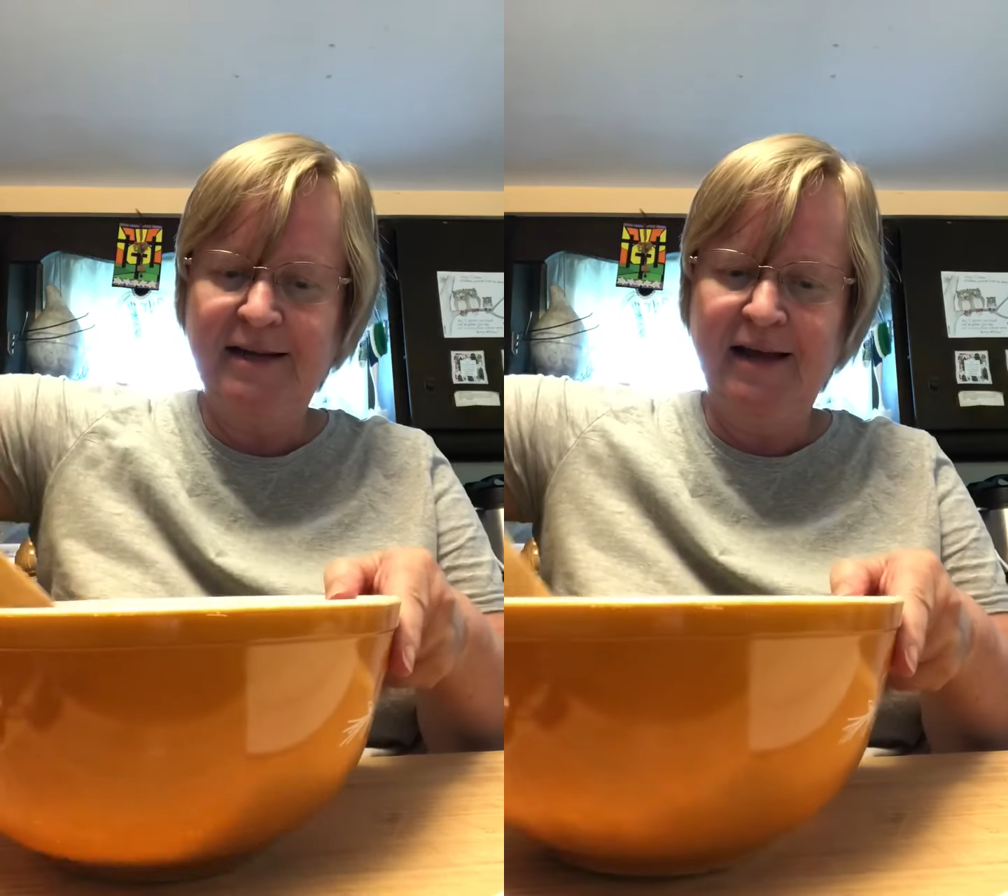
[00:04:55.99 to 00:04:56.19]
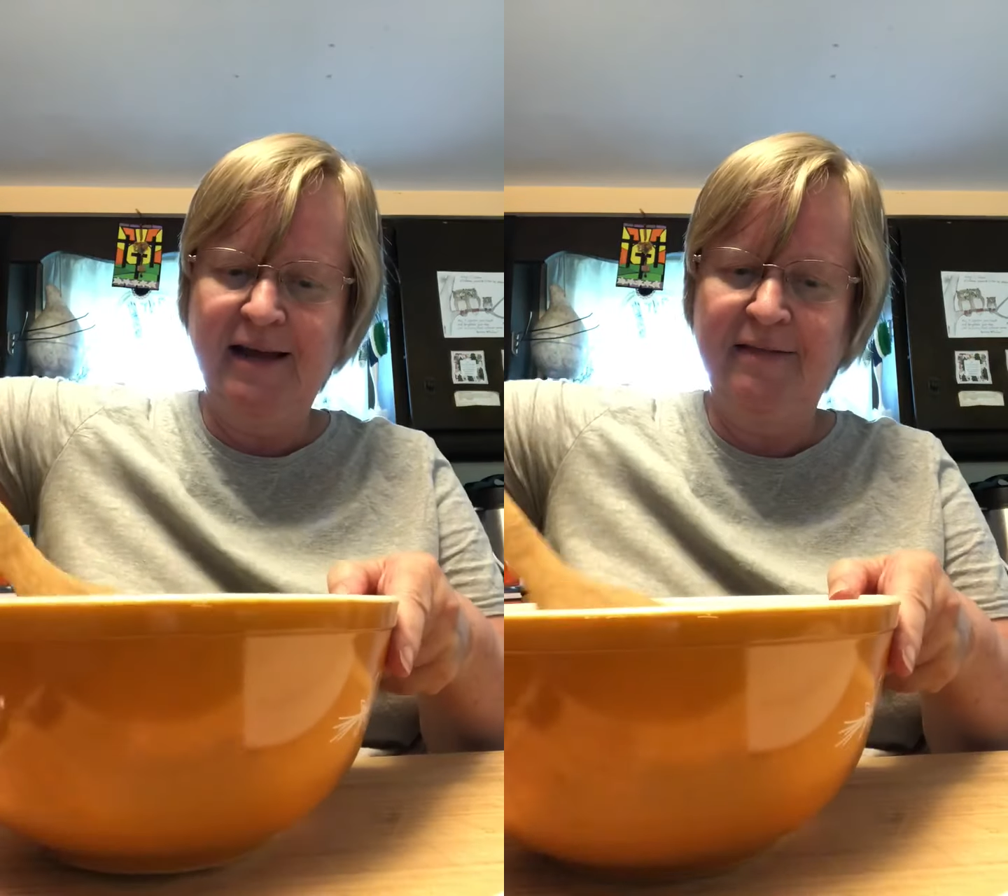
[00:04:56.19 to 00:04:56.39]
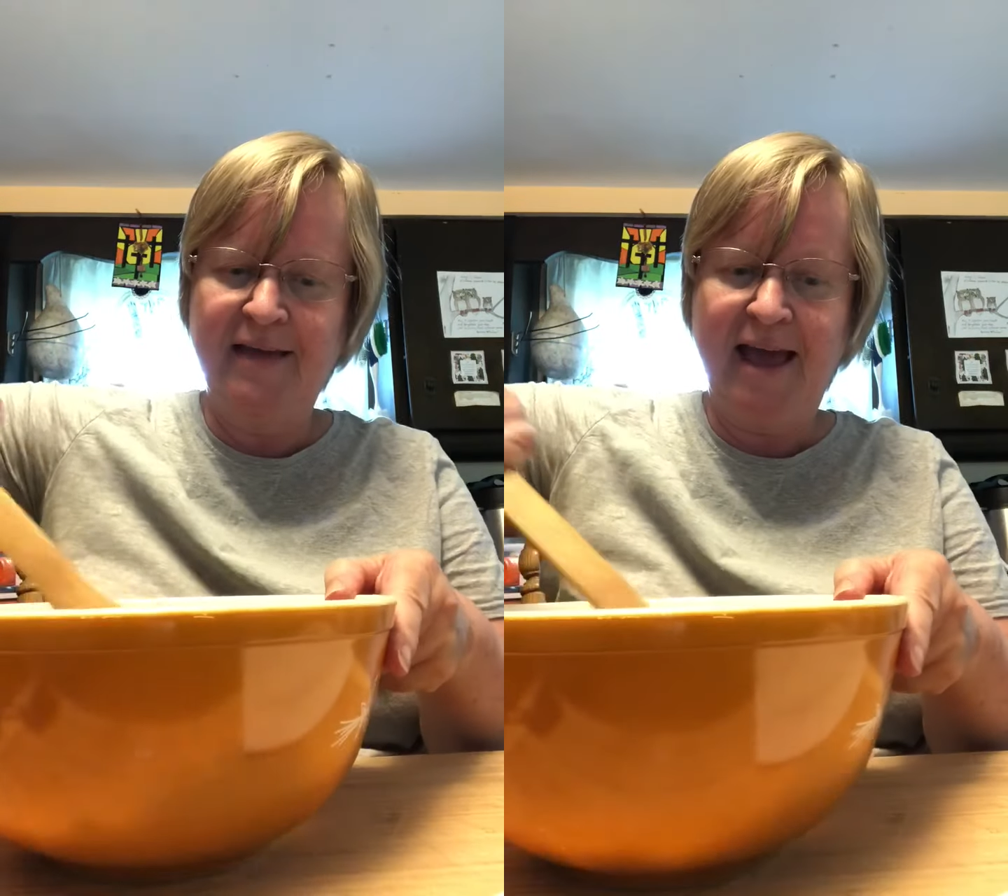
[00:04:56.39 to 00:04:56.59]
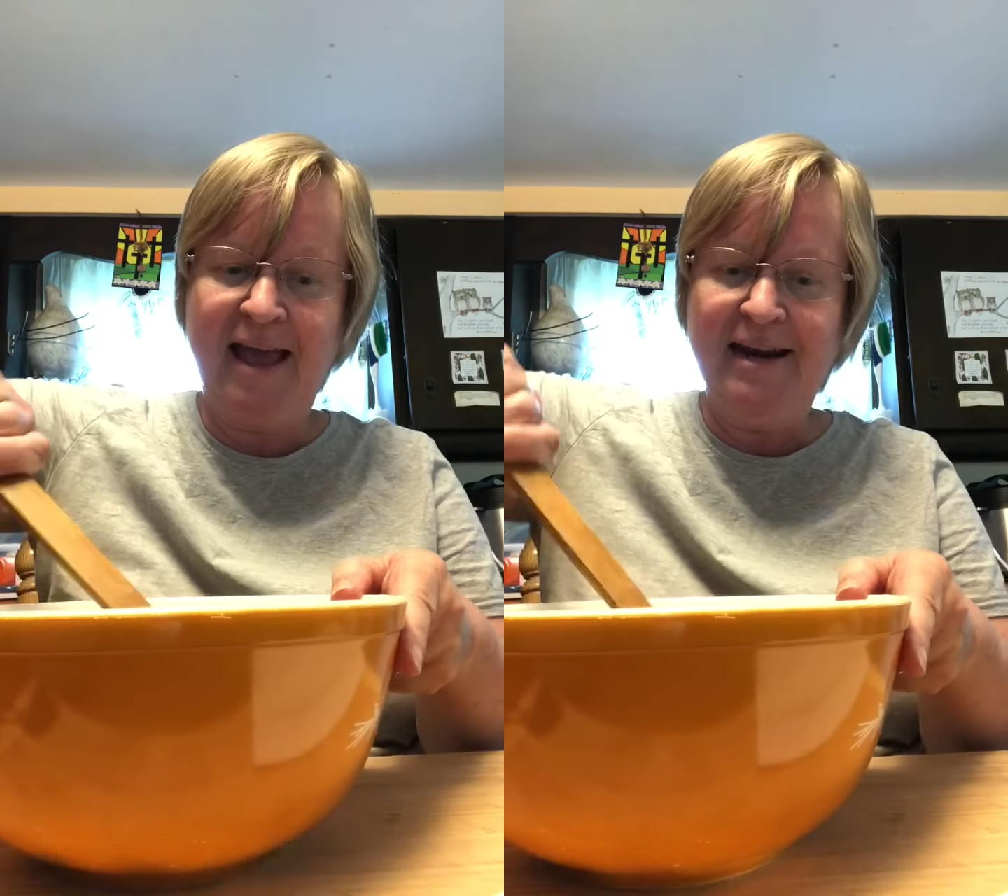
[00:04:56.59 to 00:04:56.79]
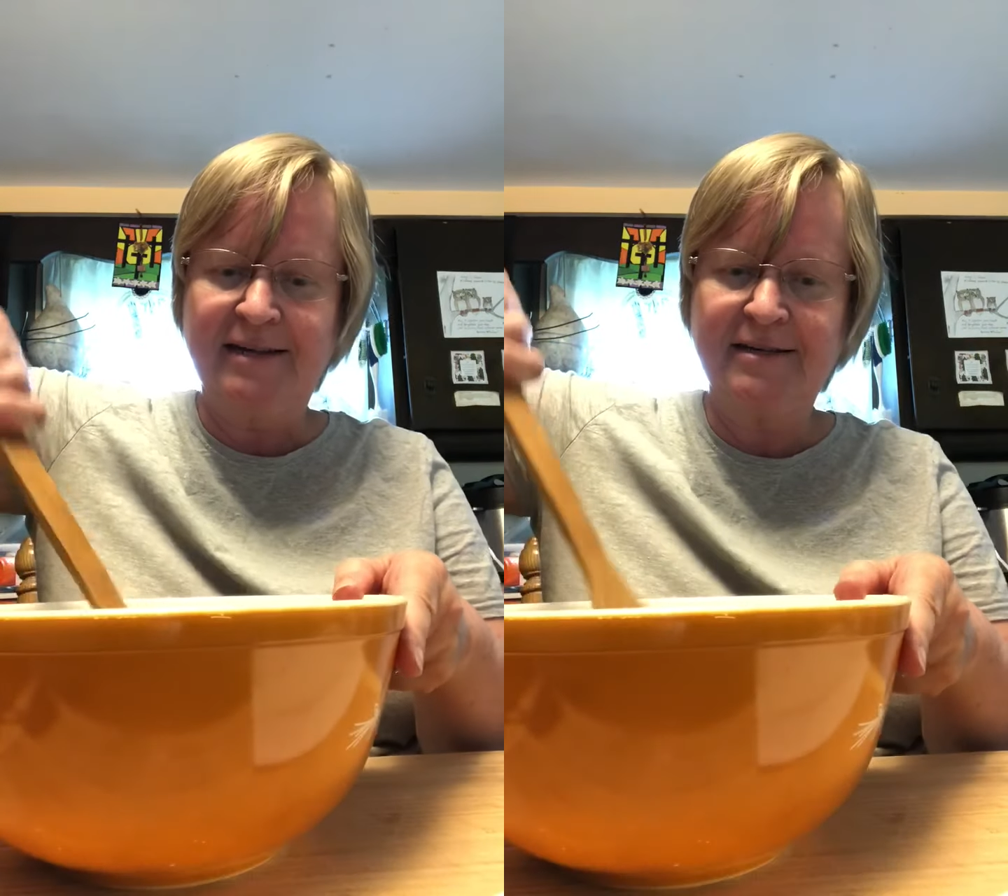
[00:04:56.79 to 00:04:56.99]
and they
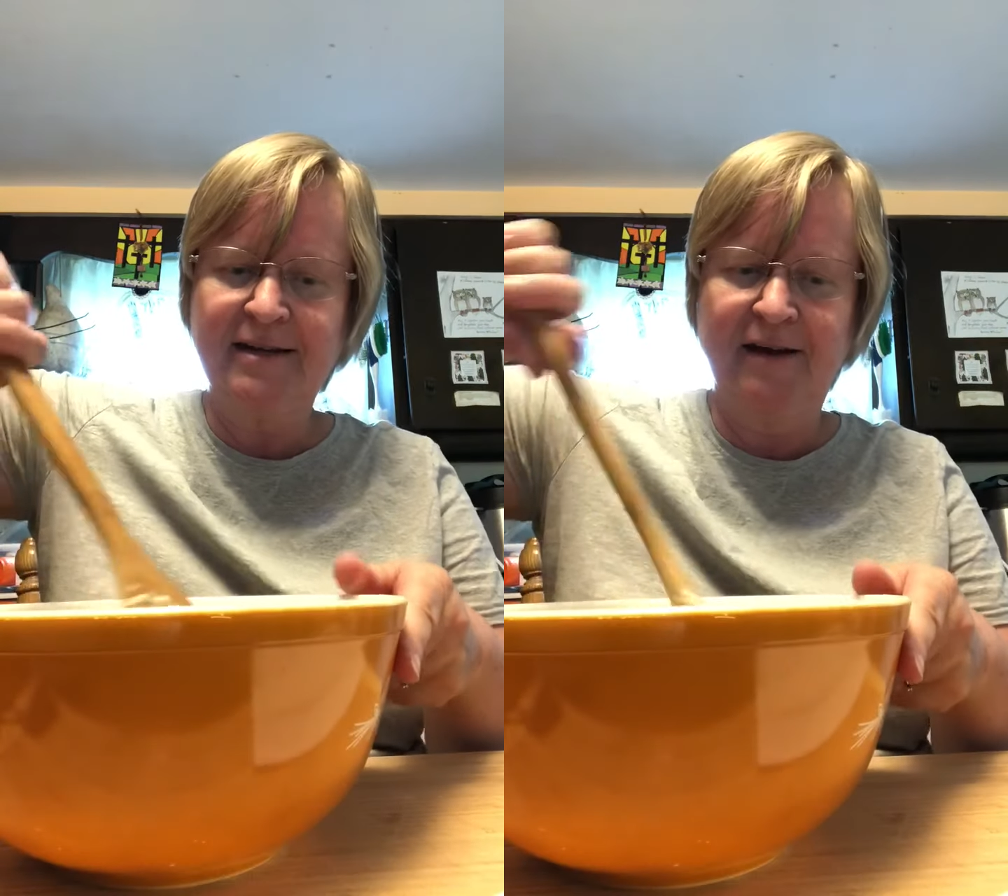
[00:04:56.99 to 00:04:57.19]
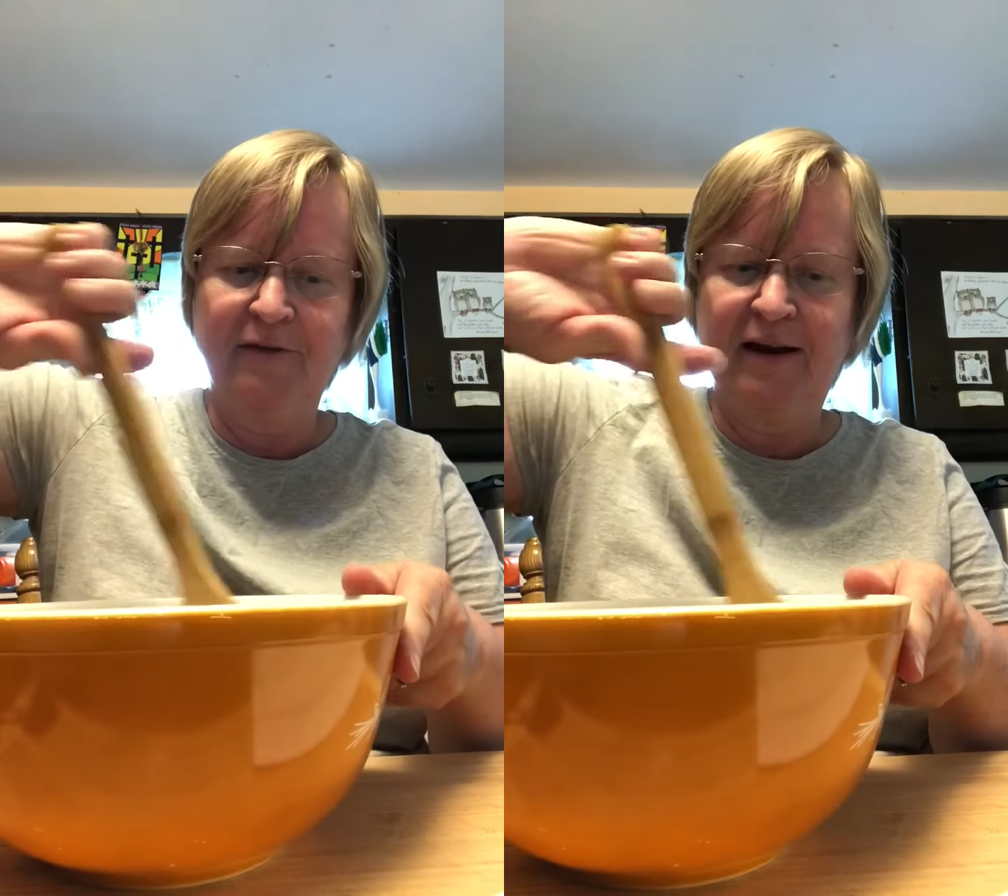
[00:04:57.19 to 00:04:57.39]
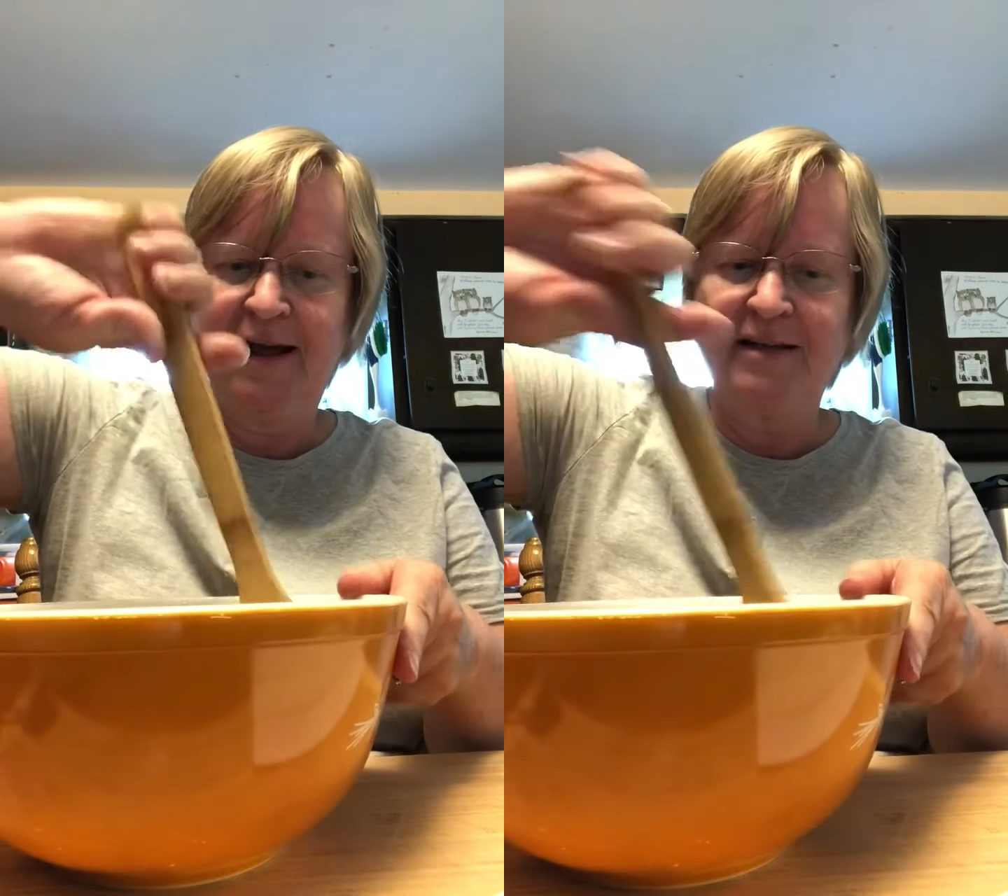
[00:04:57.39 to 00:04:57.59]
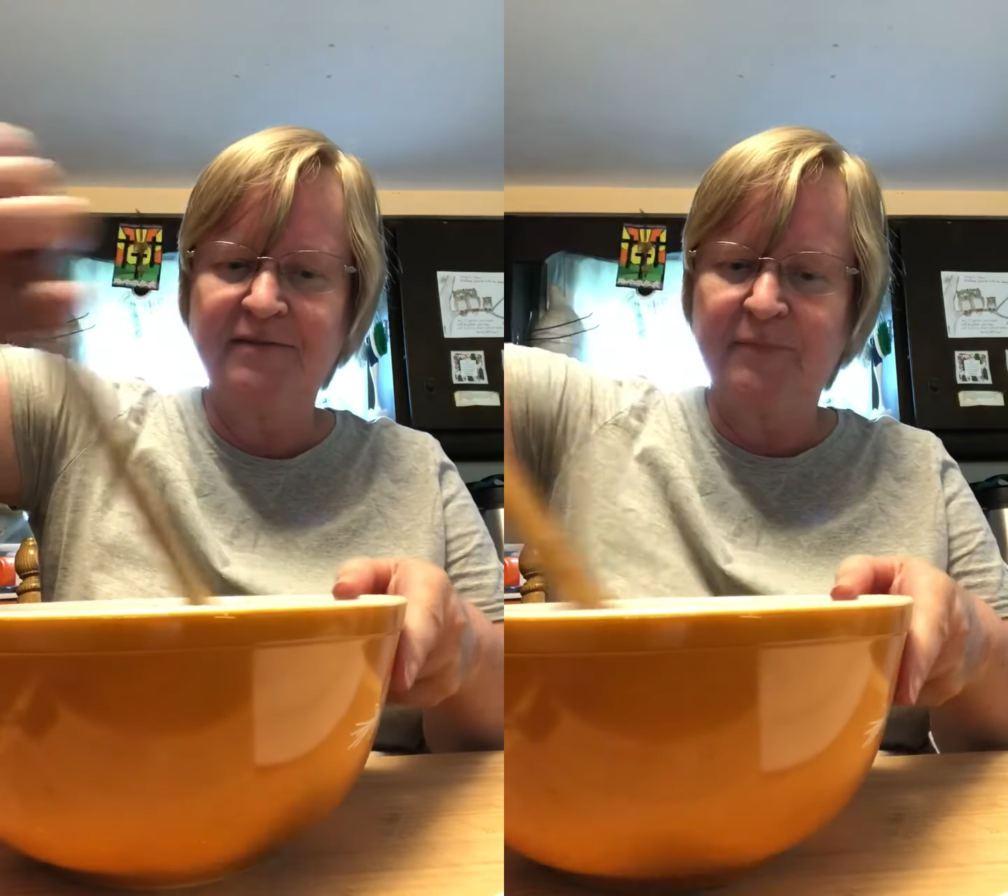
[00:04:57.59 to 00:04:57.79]
ate it every day because